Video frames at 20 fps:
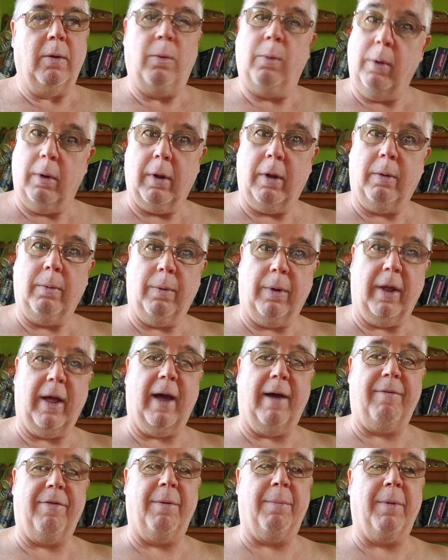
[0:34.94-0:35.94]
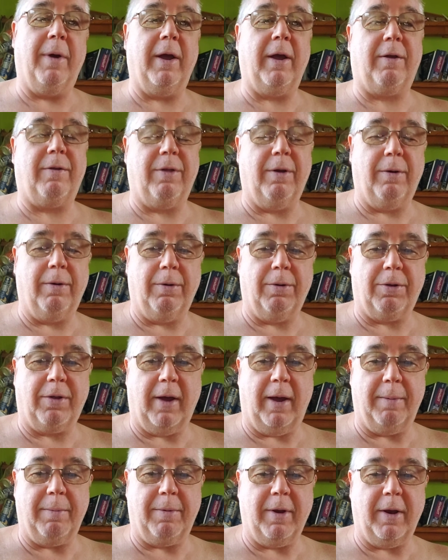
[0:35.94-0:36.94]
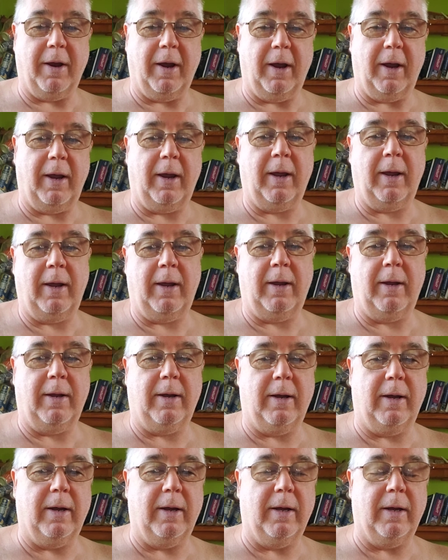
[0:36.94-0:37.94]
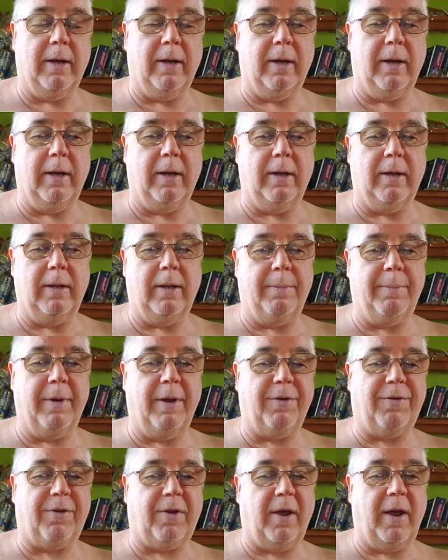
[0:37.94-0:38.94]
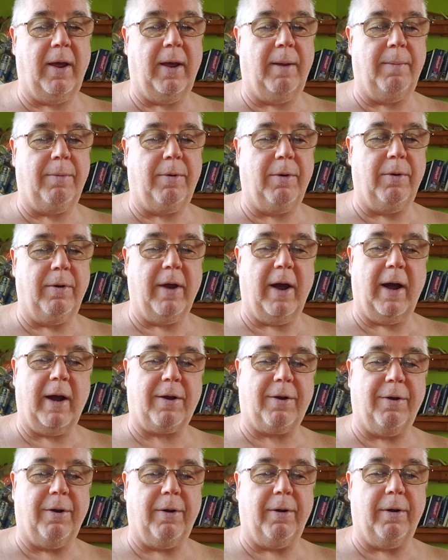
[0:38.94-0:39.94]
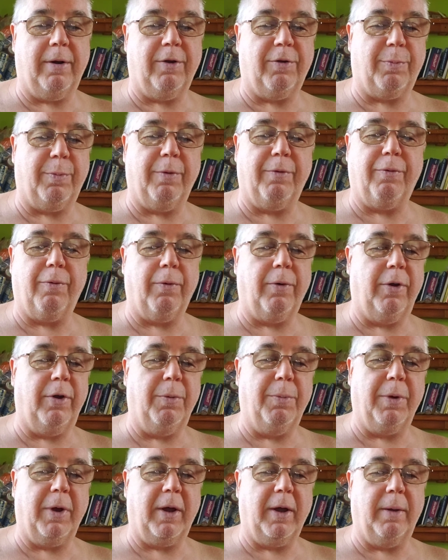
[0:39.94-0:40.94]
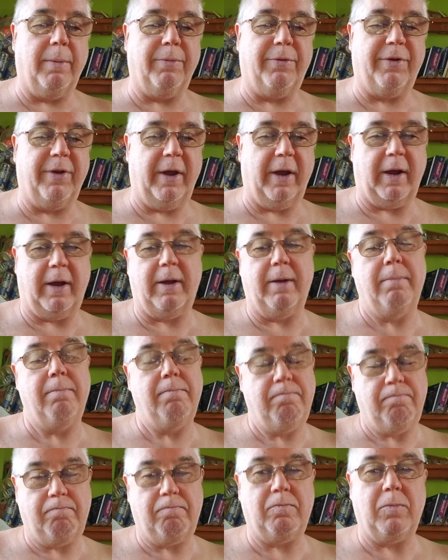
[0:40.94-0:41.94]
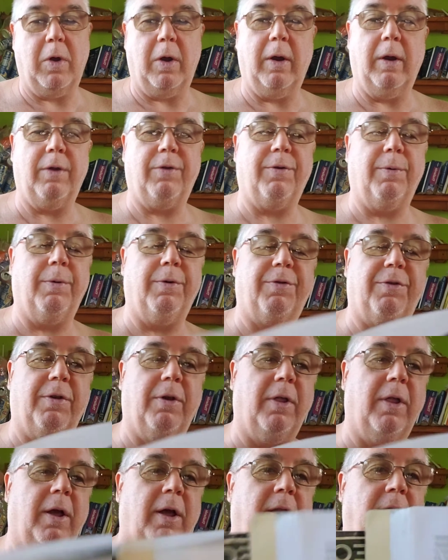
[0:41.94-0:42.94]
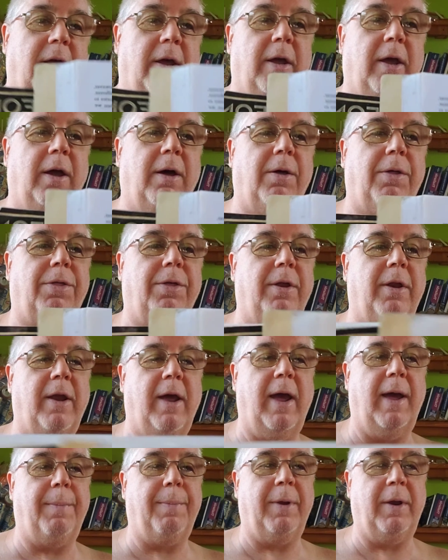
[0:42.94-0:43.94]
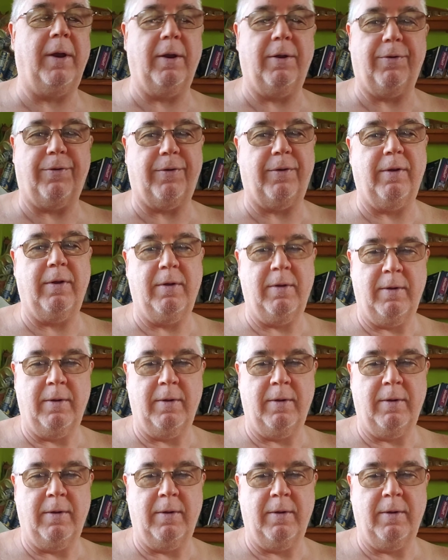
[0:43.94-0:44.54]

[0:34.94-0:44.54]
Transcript: we'll have the mic the whole time today. The best time to doctor is before you become sick. All right, so we're still on the health and happiness.